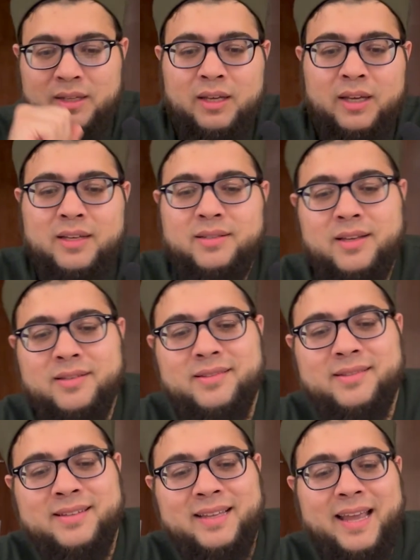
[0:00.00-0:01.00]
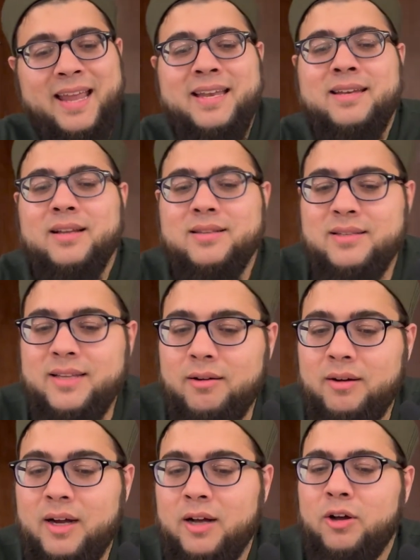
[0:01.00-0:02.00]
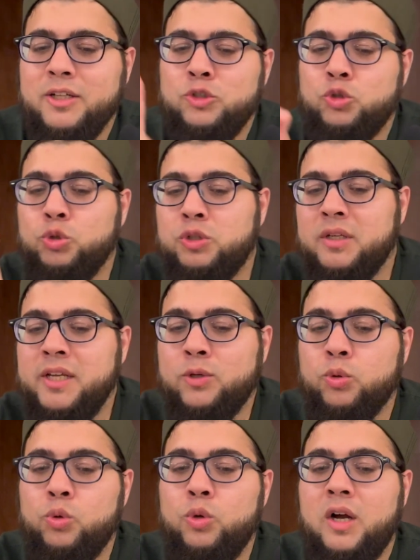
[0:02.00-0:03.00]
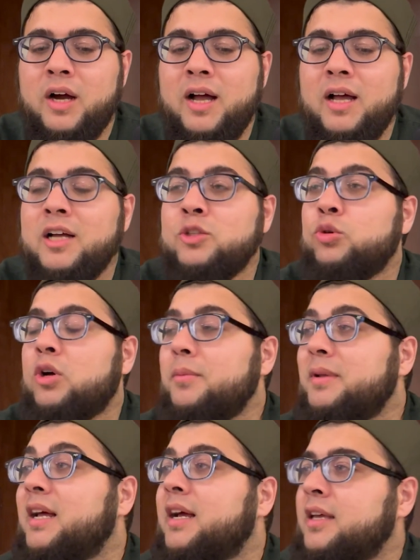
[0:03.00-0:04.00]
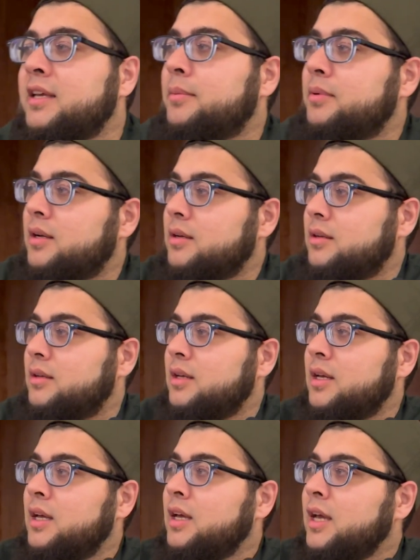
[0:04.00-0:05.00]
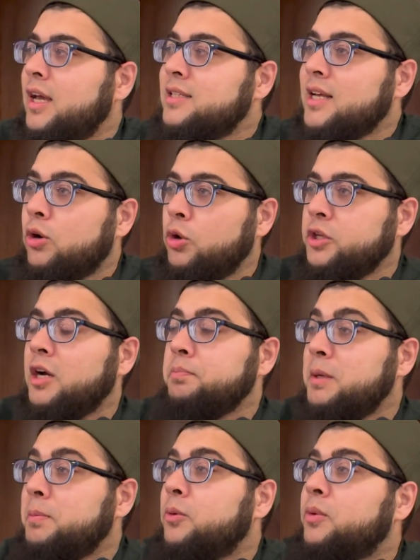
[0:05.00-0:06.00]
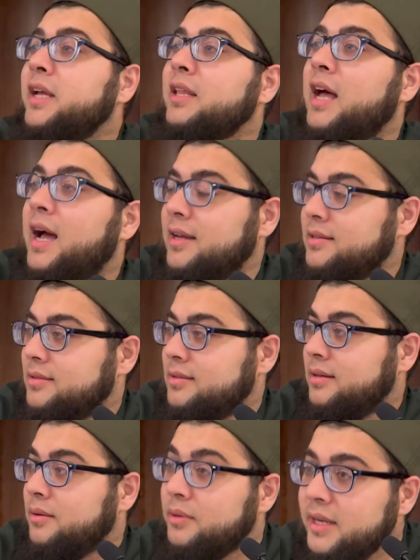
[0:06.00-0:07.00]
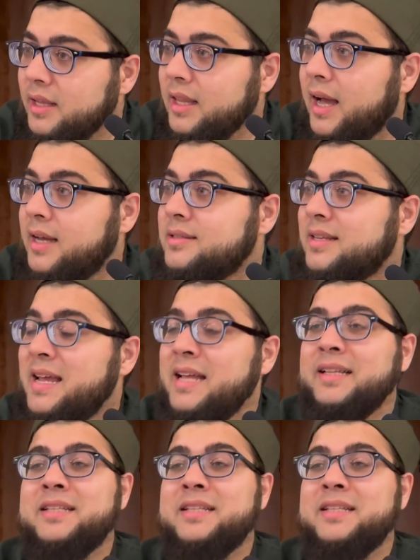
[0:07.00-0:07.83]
He says, Inna az-zar'a qad tudrikuhu al-'ahatu qabla an yablagh. He's like, oh, young people, realize that